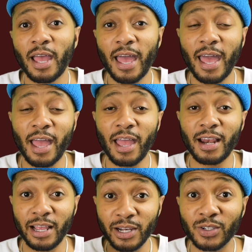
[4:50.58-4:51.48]

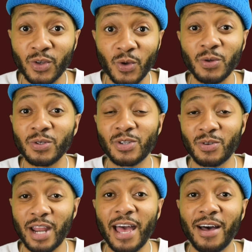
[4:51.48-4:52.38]
and it looked cool. So
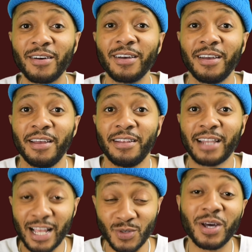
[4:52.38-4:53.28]
now,
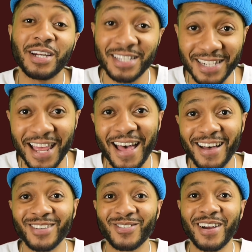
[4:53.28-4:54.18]
that's one of the
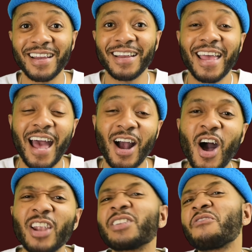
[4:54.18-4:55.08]
styles, right? I
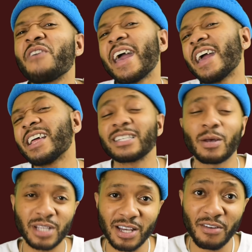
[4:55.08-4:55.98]
call it the fade, because I
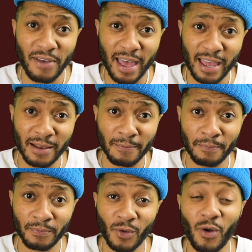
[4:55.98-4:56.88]
was getting a fade,
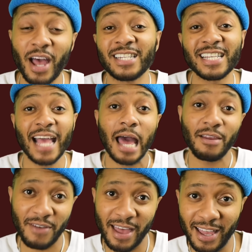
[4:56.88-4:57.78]
or I had just got a
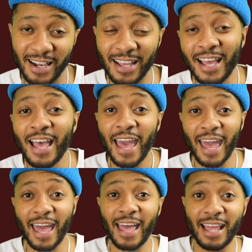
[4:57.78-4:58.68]
fade,
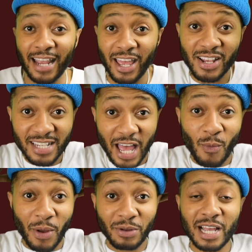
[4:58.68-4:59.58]
and it sat
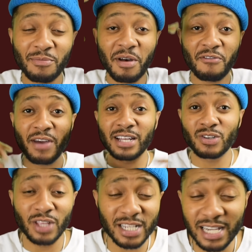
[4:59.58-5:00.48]
right on top of my fade. So
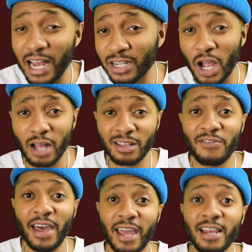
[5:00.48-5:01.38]
this style is called the
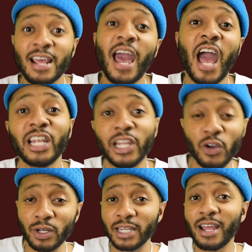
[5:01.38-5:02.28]
fade. And
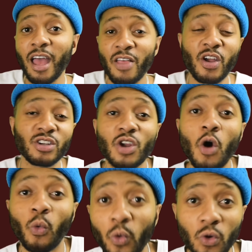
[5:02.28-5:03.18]
literally, there's
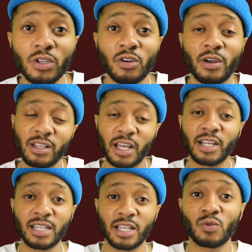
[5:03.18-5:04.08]
no rules or anything
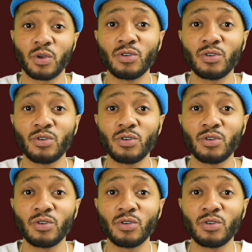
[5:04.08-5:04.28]
to this one.